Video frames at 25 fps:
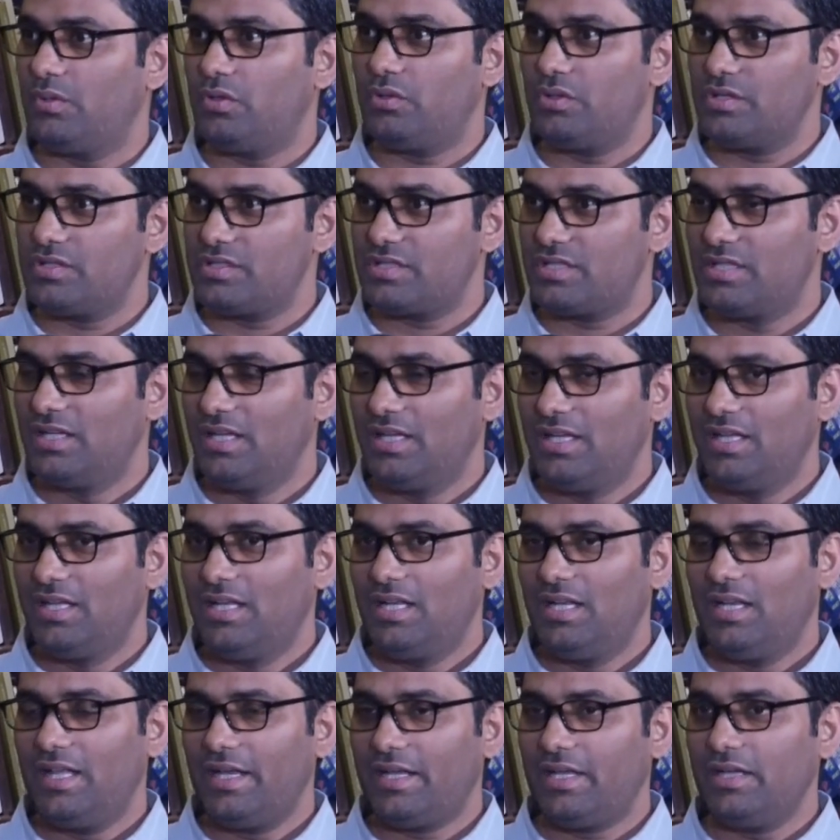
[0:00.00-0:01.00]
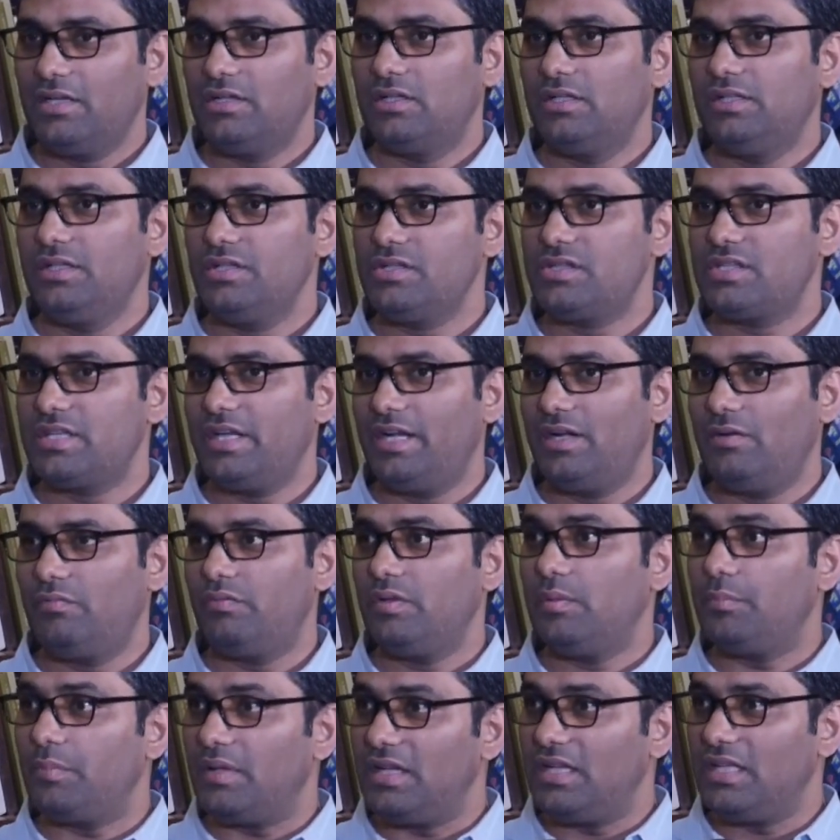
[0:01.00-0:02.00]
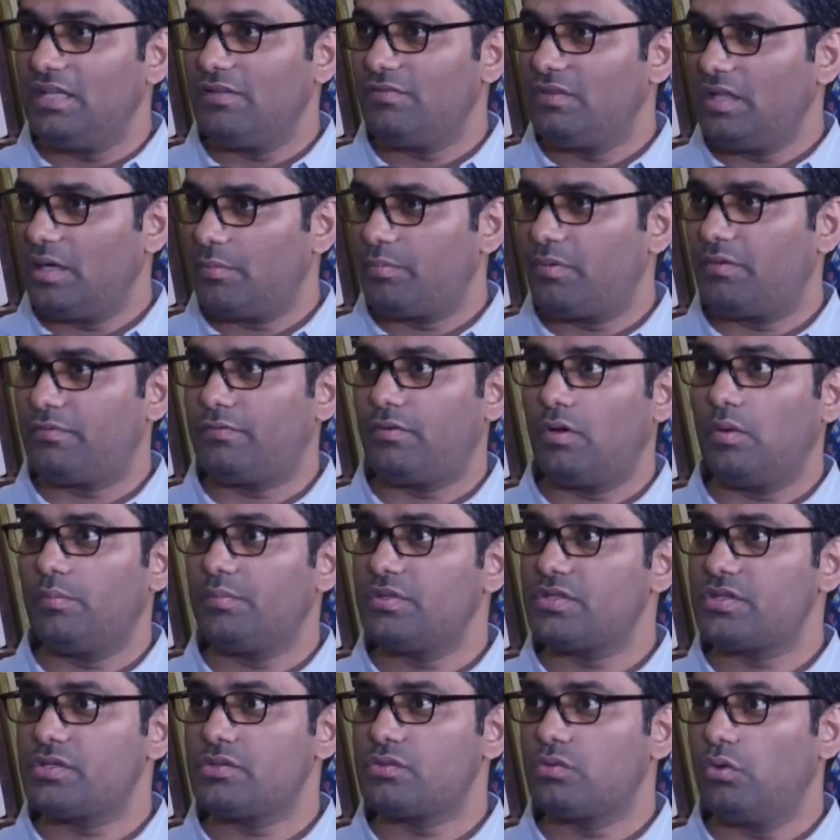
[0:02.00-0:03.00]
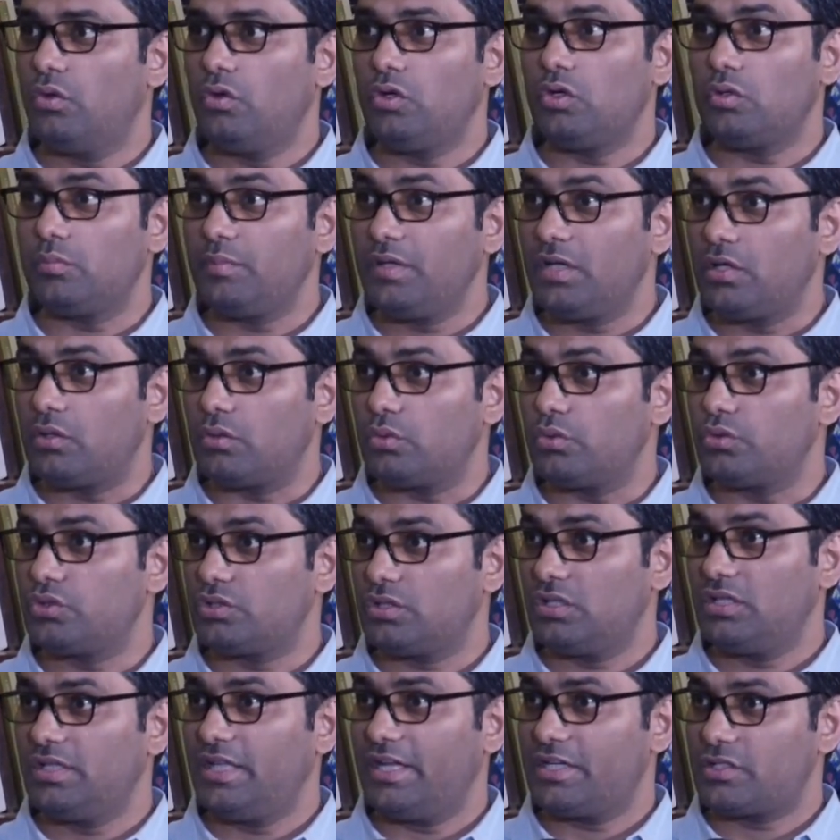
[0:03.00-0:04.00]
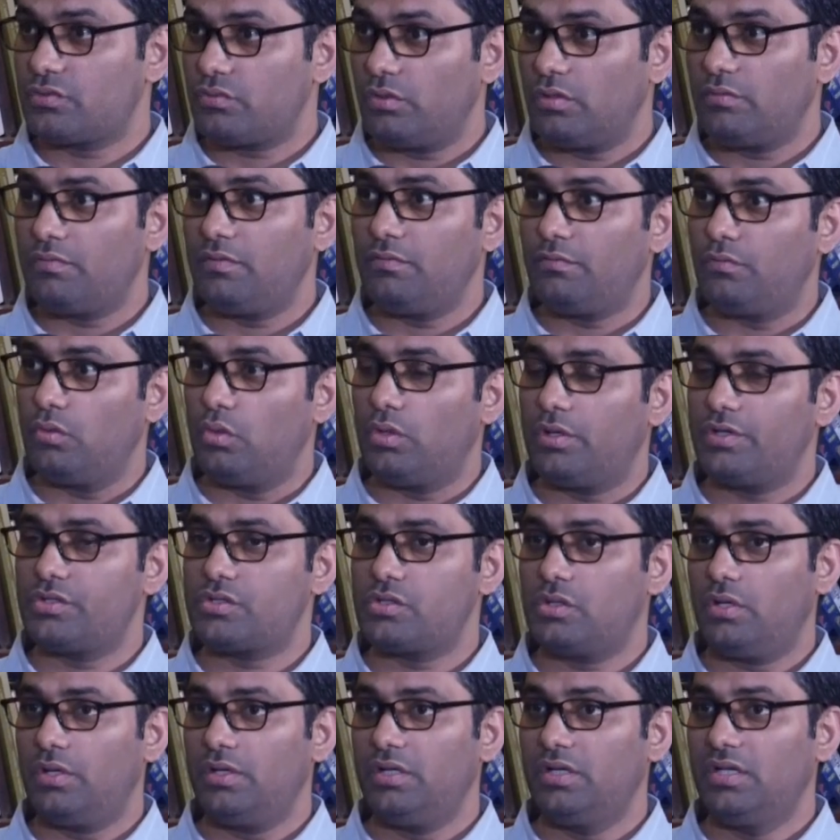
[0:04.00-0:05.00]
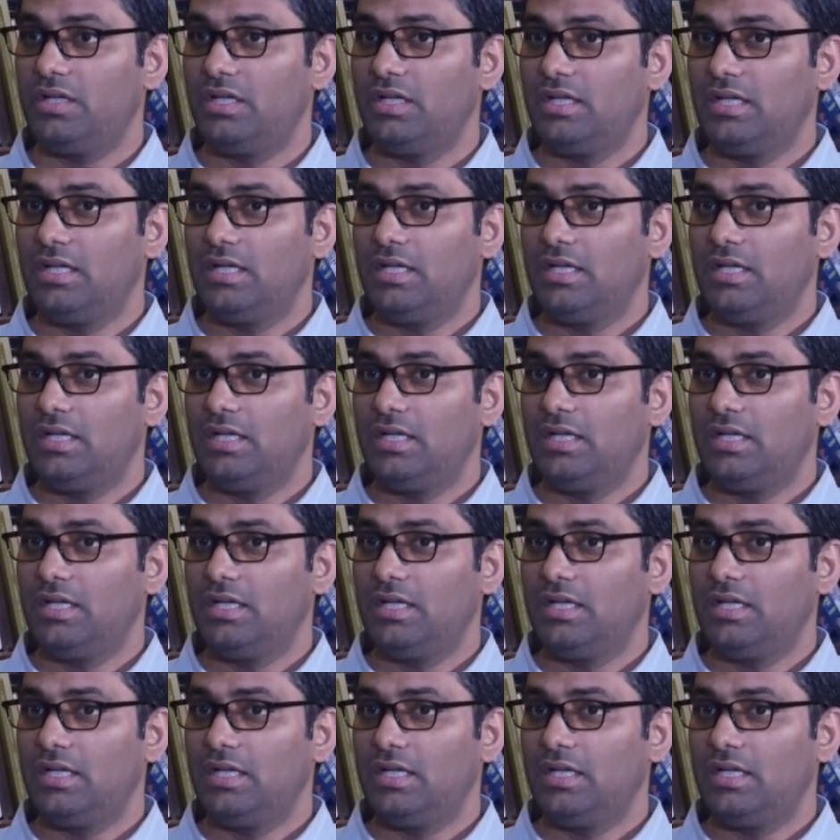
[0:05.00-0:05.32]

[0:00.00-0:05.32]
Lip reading: Because like I earlier said, we believe that performance is going to be crucial. That's what we focus on.